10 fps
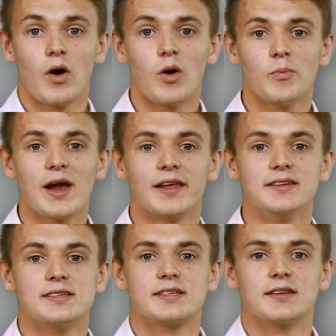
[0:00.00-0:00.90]
On
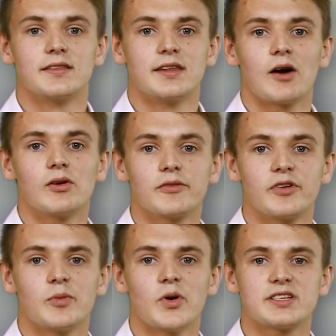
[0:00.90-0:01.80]
balance, the outlook
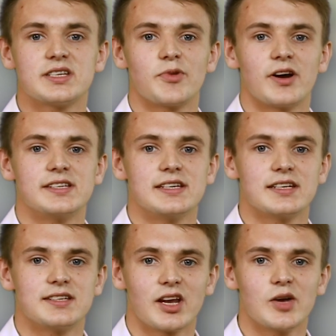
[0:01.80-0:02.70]
for commodity prices
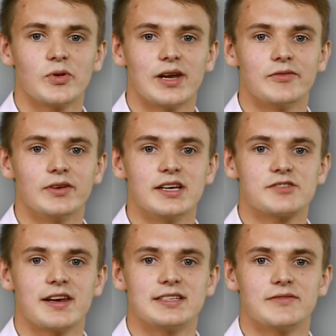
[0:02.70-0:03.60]
at a global level
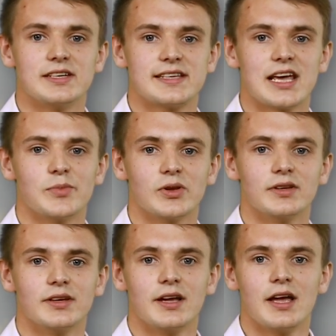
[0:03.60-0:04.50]
is relatively stable.
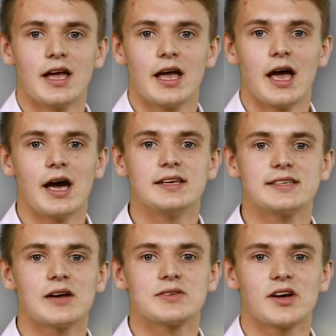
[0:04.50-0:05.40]
Any
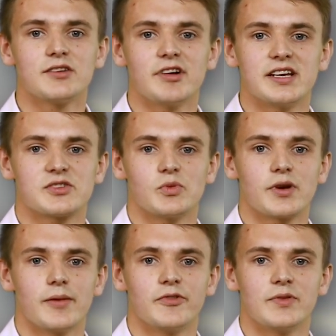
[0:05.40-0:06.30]
downside risk will
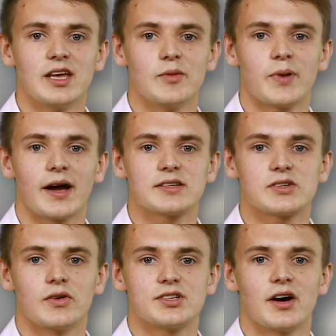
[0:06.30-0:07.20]
come from the impact
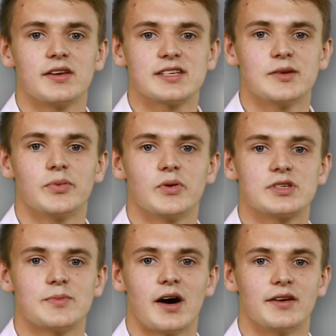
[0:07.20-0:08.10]
on China's
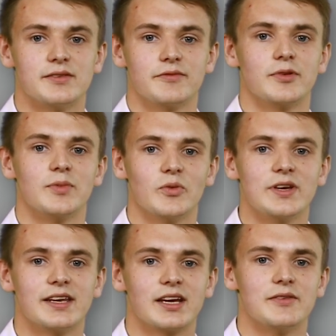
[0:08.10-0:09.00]
import demand from the
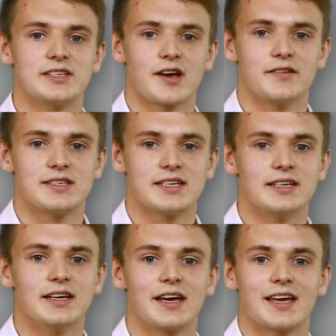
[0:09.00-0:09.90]
weakening of its
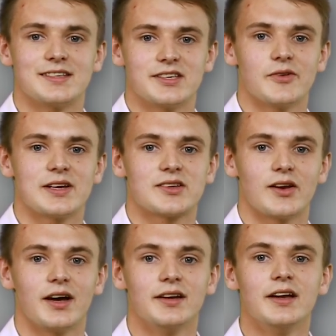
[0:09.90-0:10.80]
currency against the US
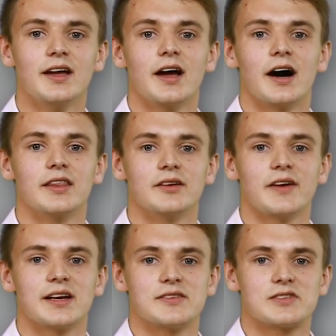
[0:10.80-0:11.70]
dollar and the
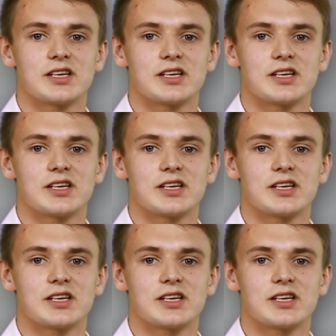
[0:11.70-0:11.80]
effects of